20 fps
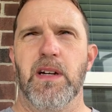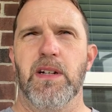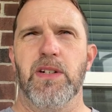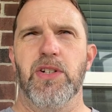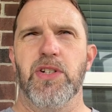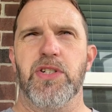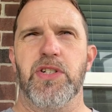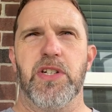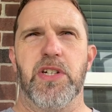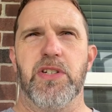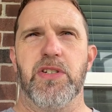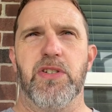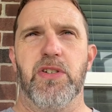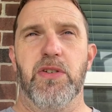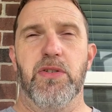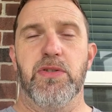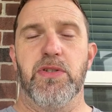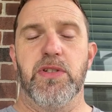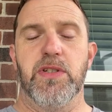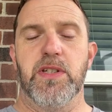I just
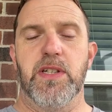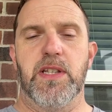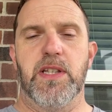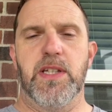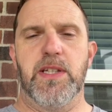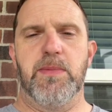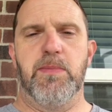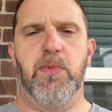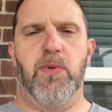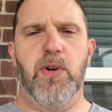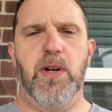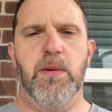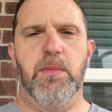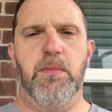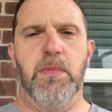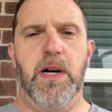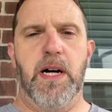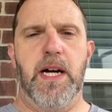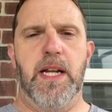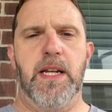excuses at this point,
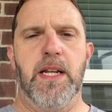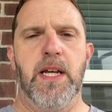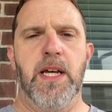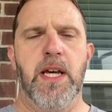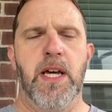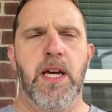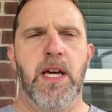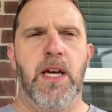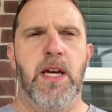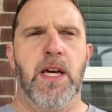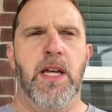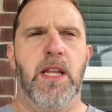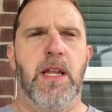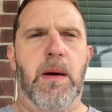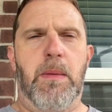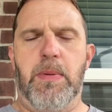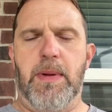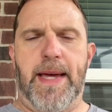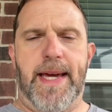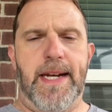but
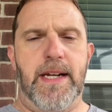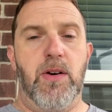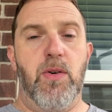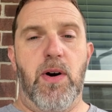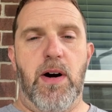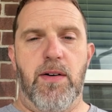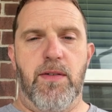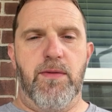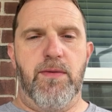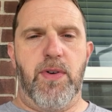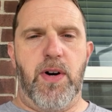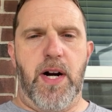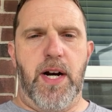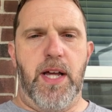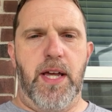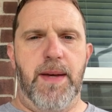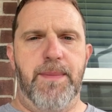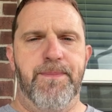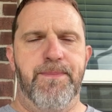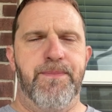I plan to go out on
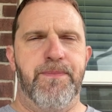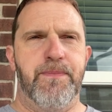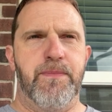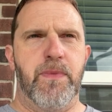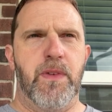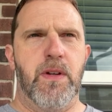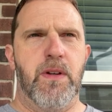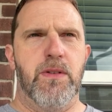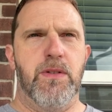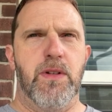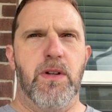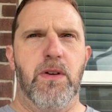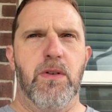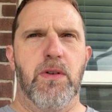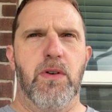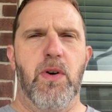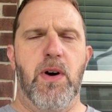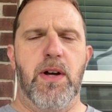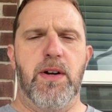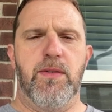Friday. So
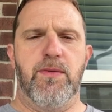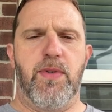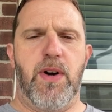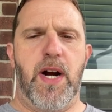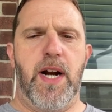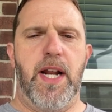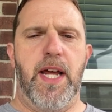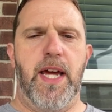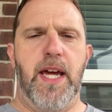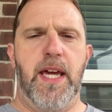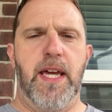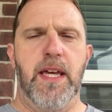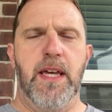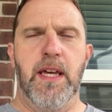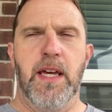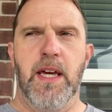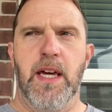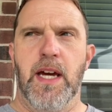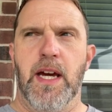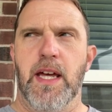go out on Friday,
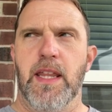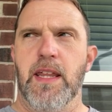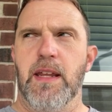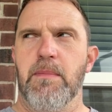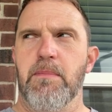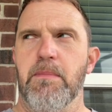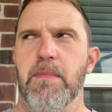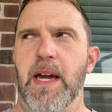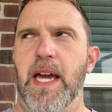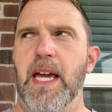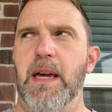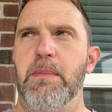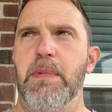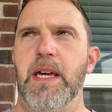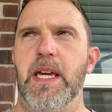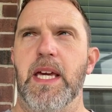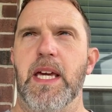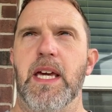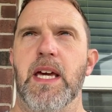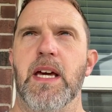and then
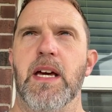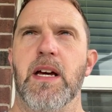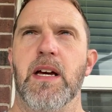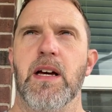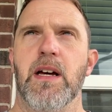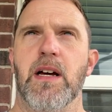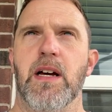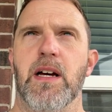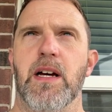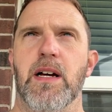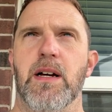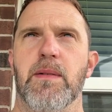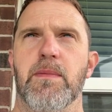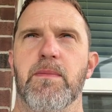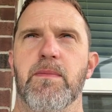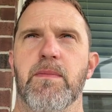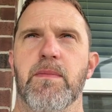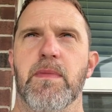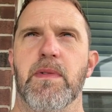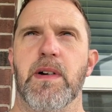maybe
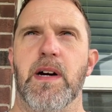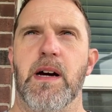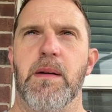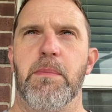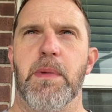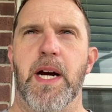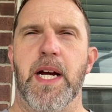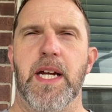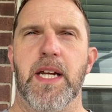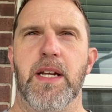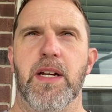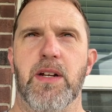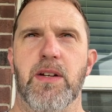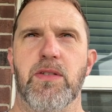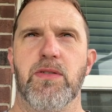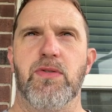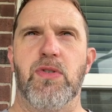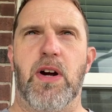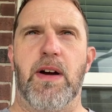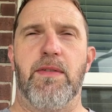um, I
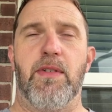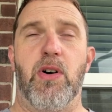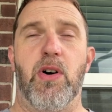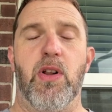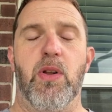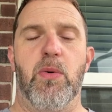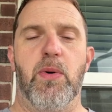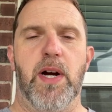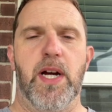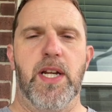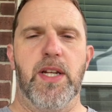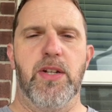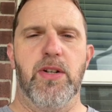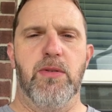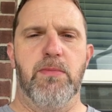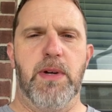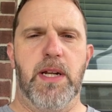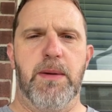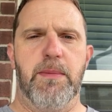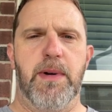might drive all the way
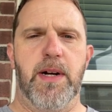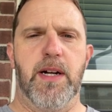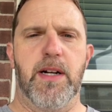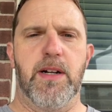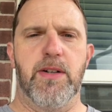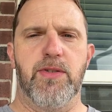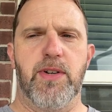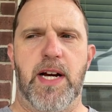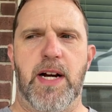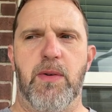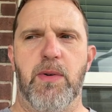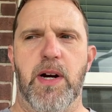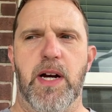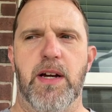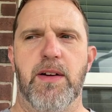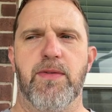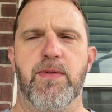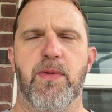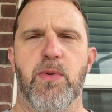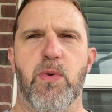to Mid-America
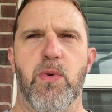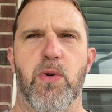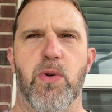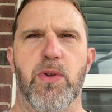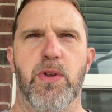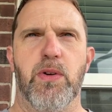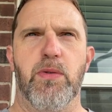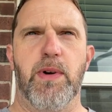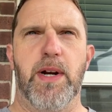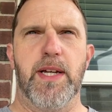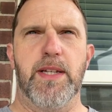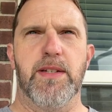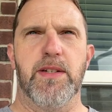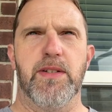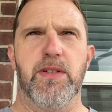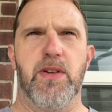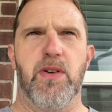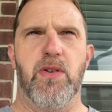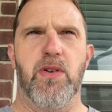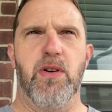Dragway for the
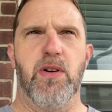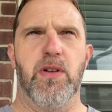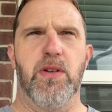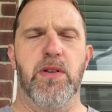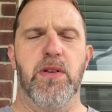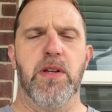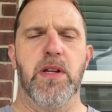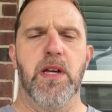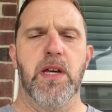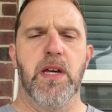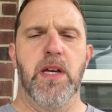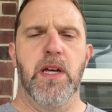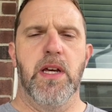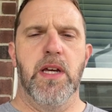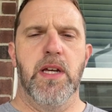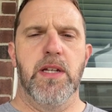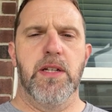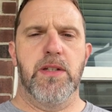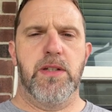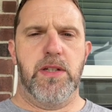races on
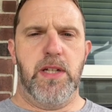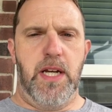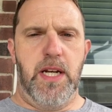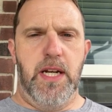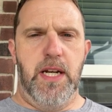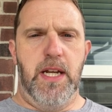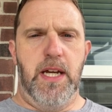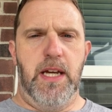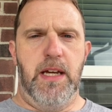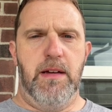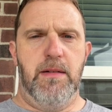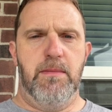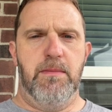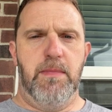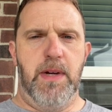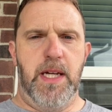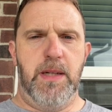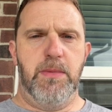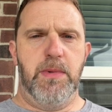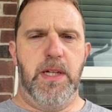Sunday,
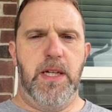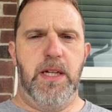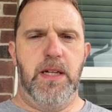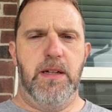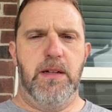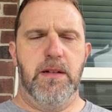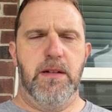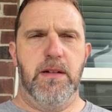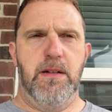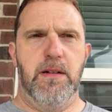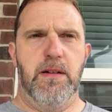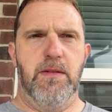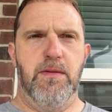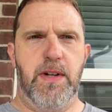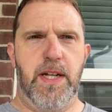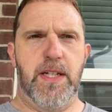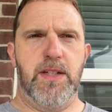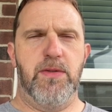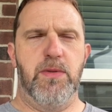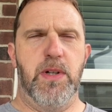maybe, of
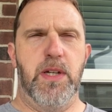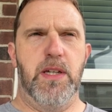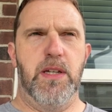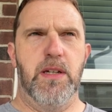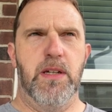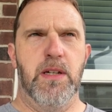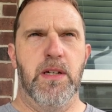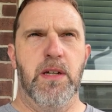next week.